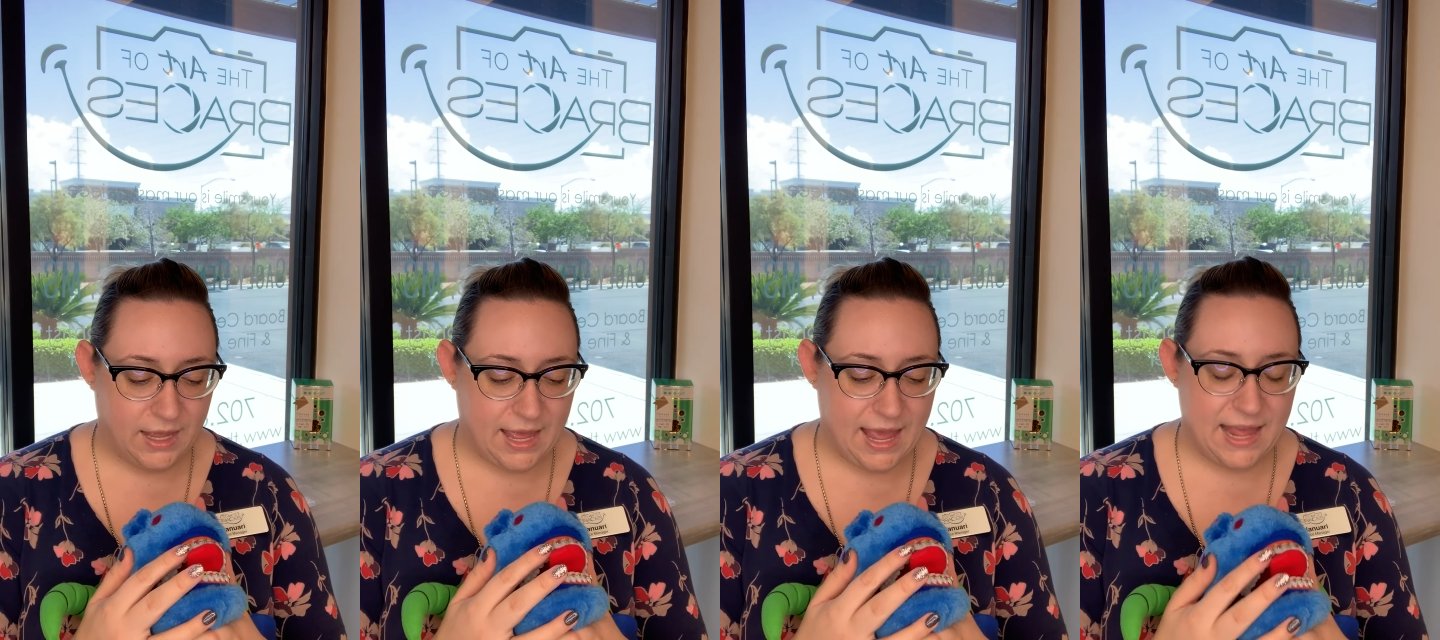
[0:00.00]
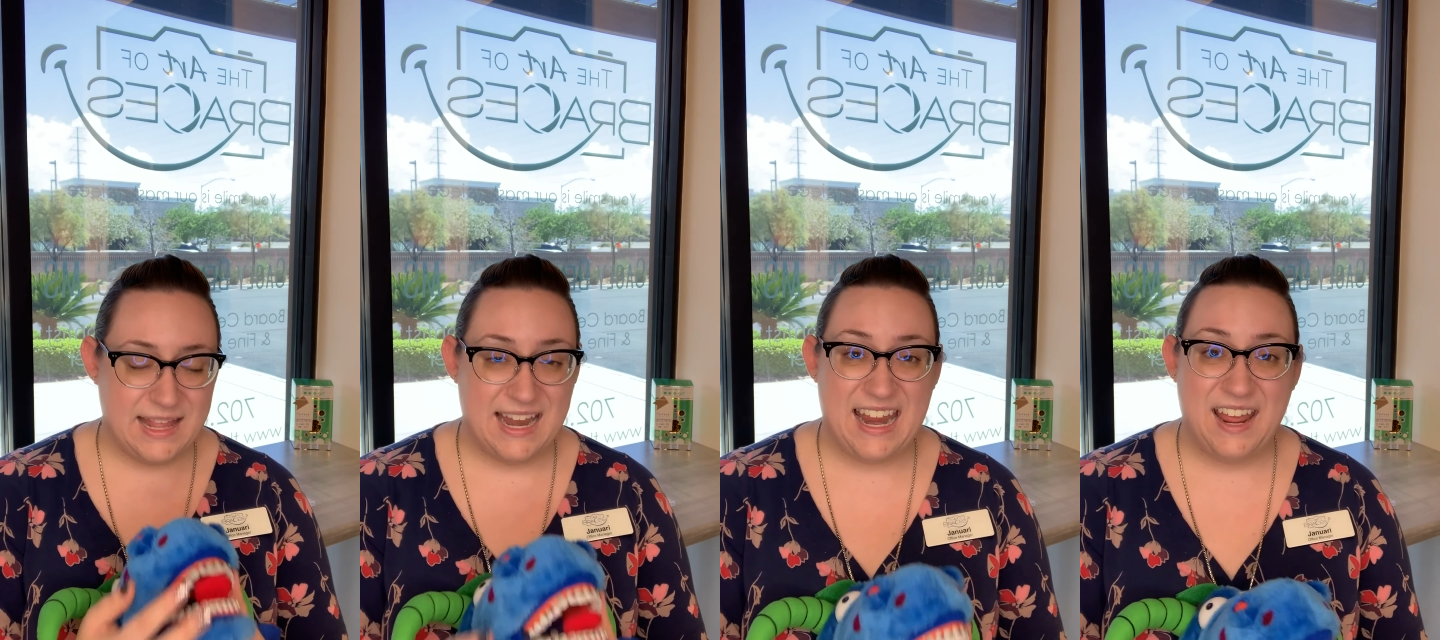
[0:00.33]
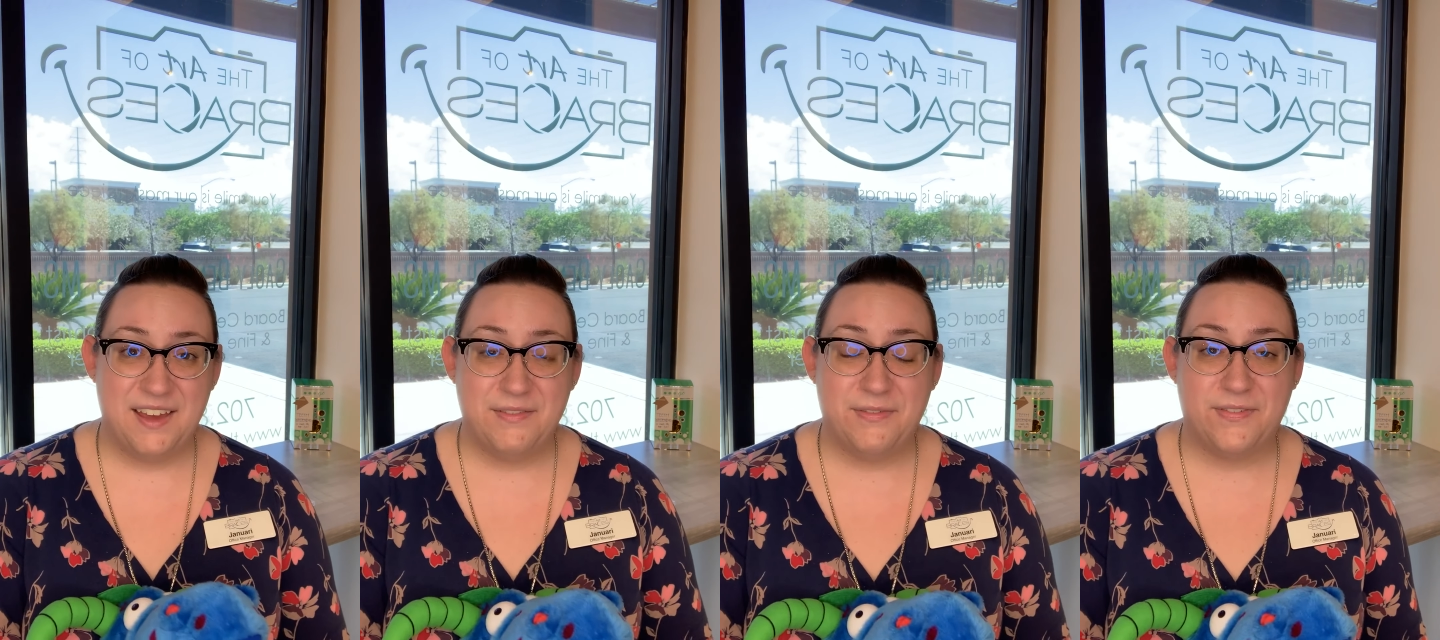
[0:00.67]
And then
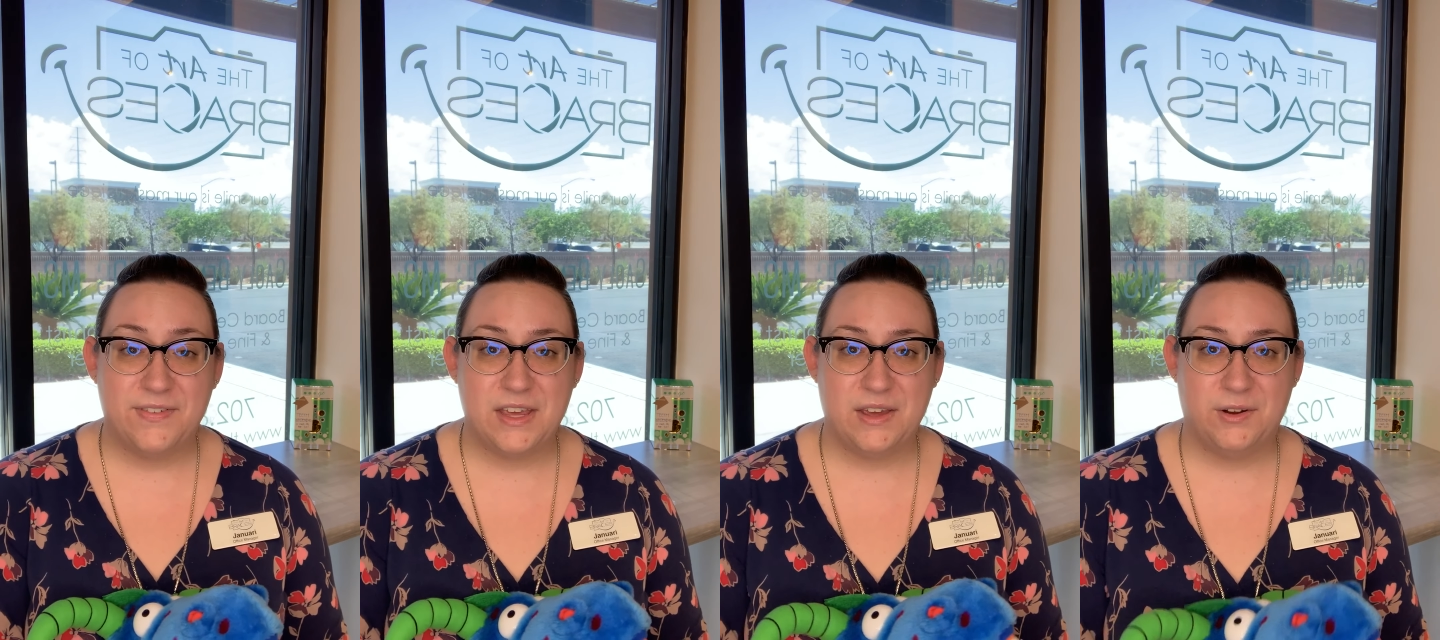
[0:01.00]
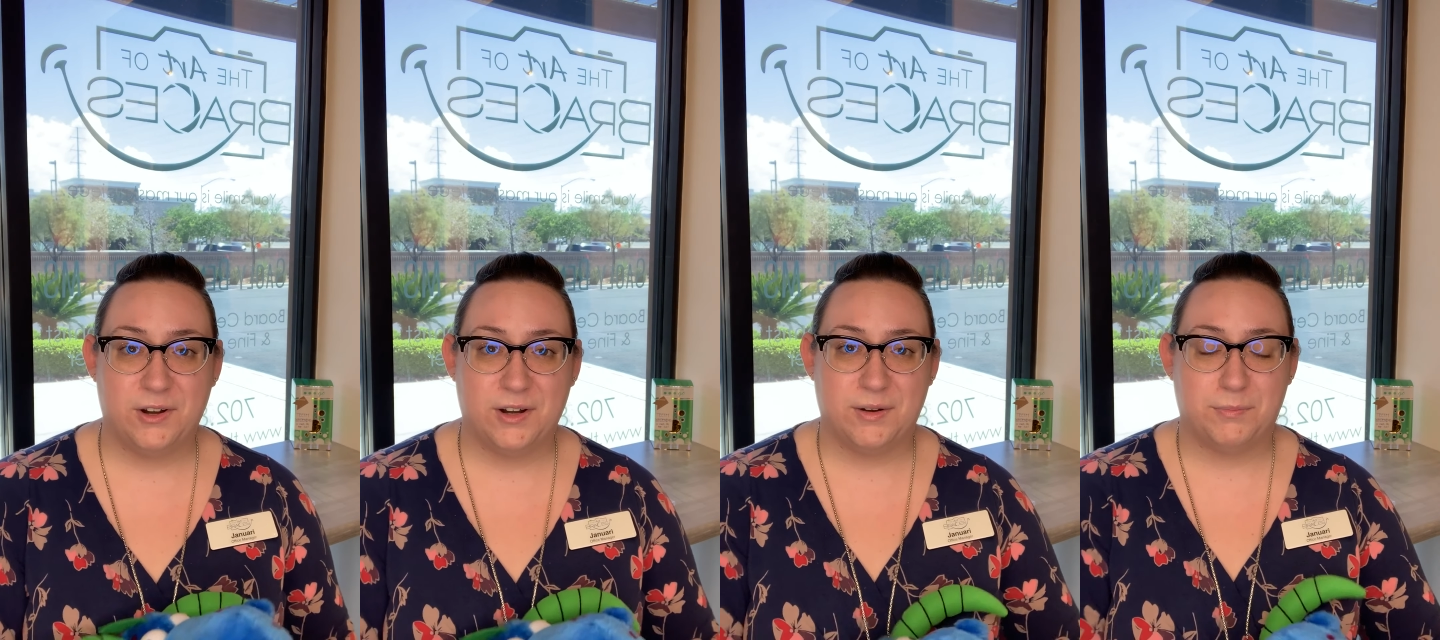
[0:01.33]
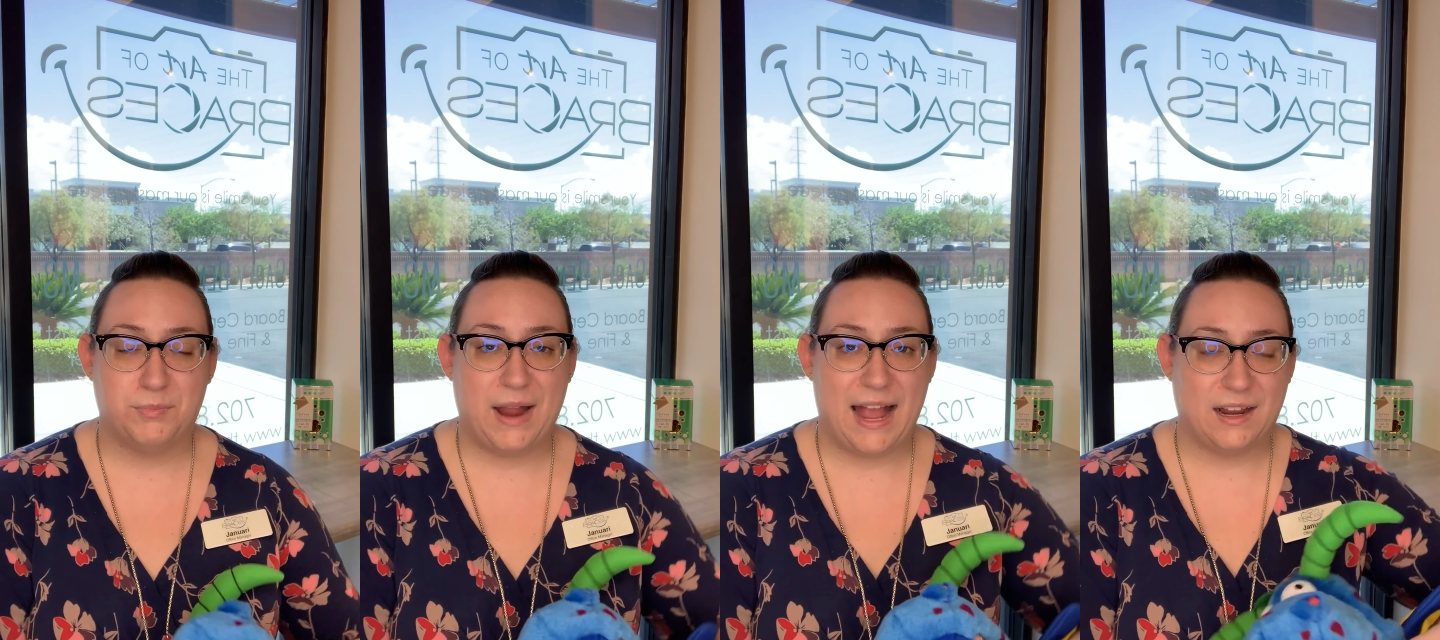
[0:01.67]
if your
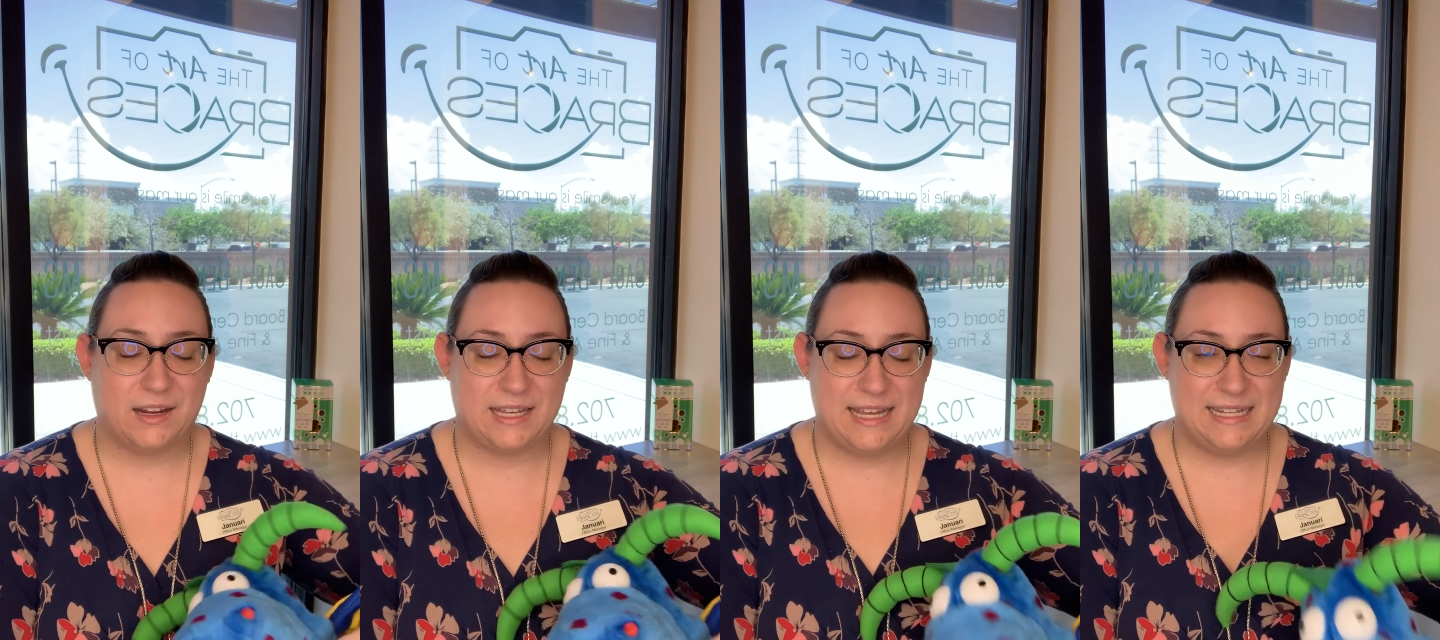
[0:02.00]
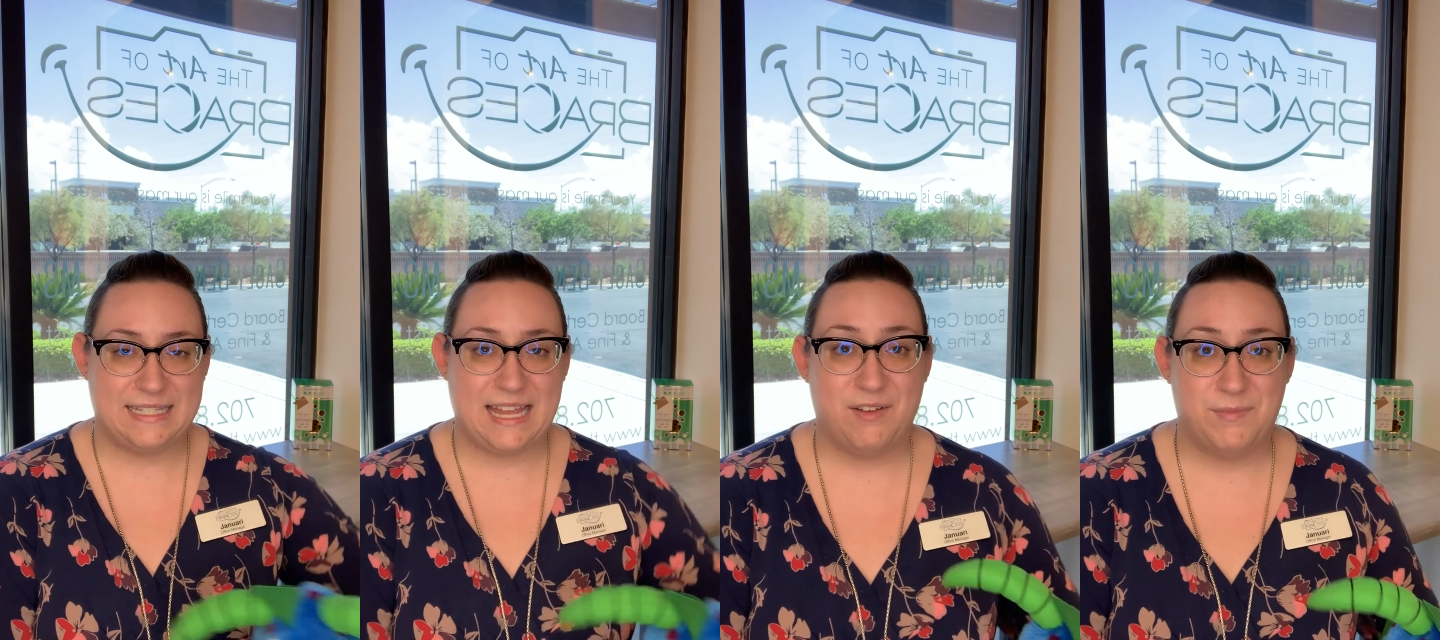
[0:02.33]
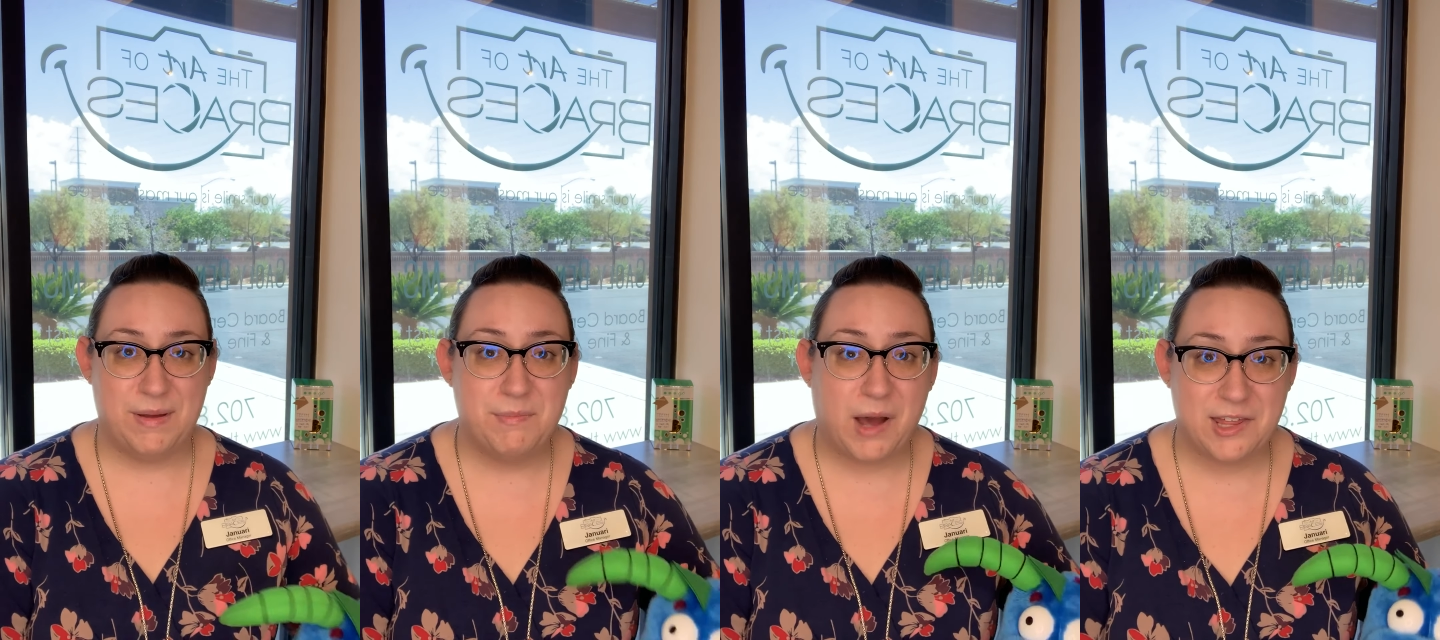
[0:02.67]
brackets have
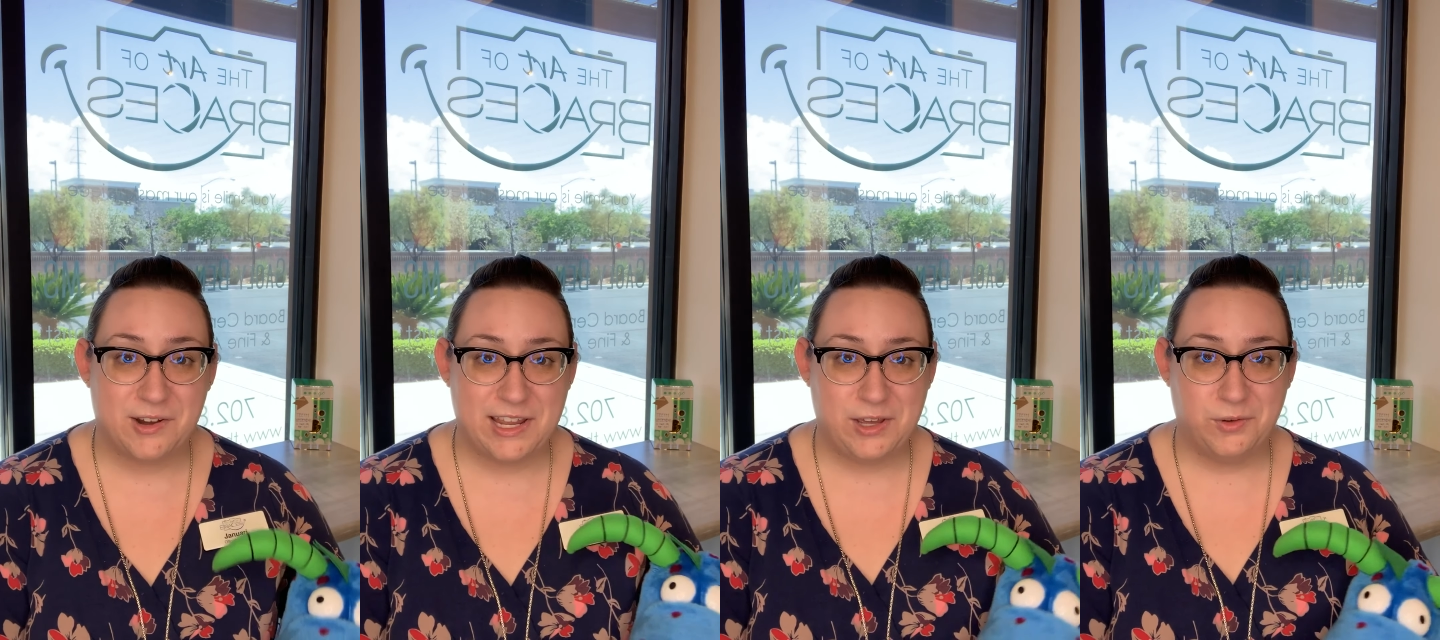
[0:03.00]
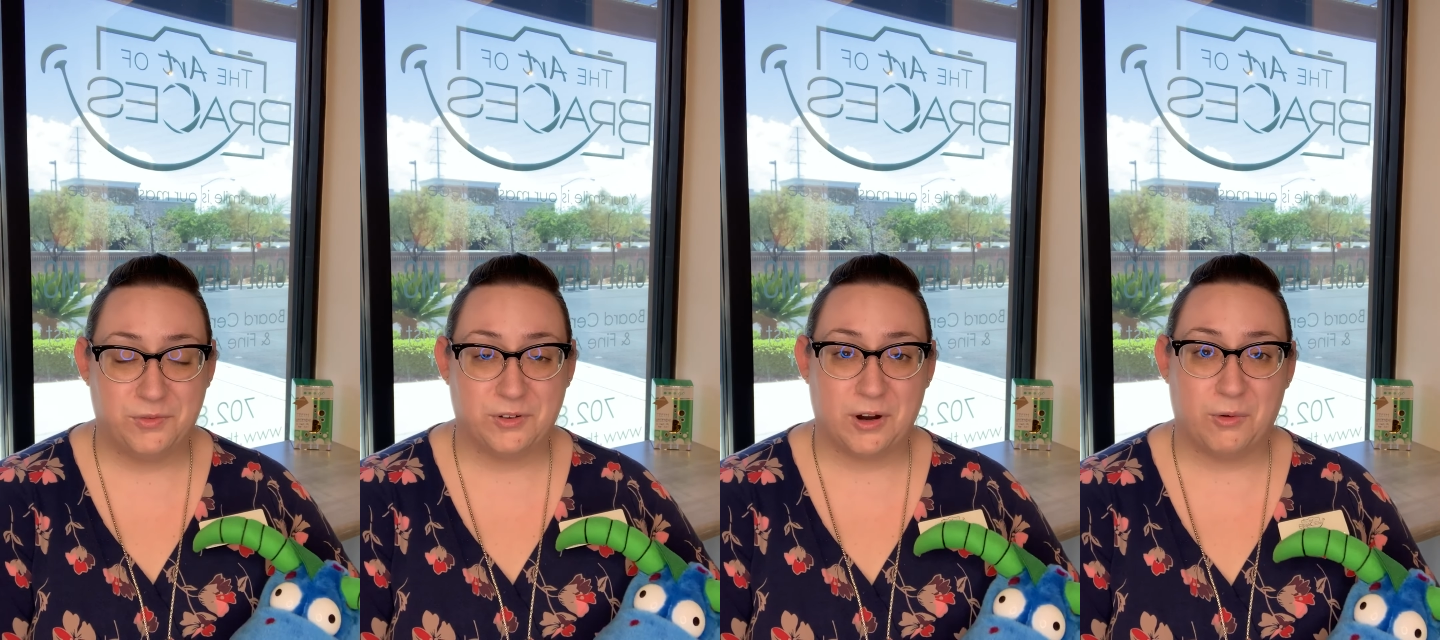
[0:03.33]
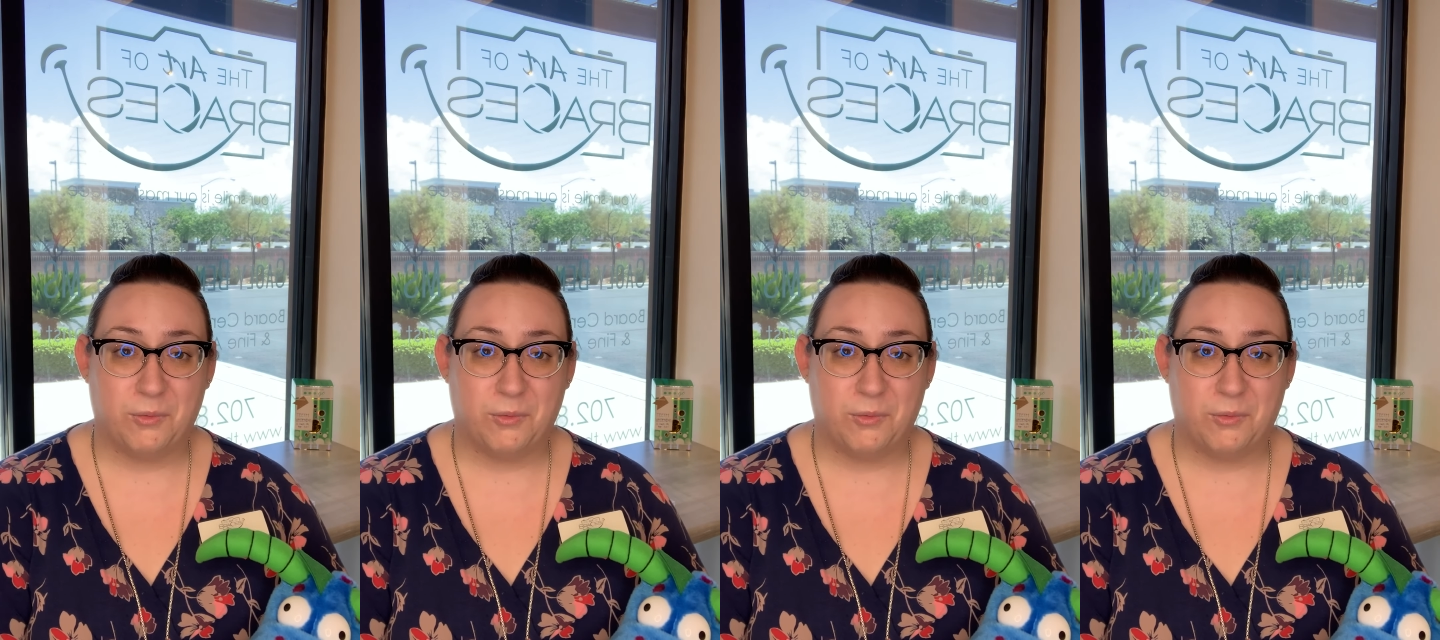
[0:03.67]
been bothering you for a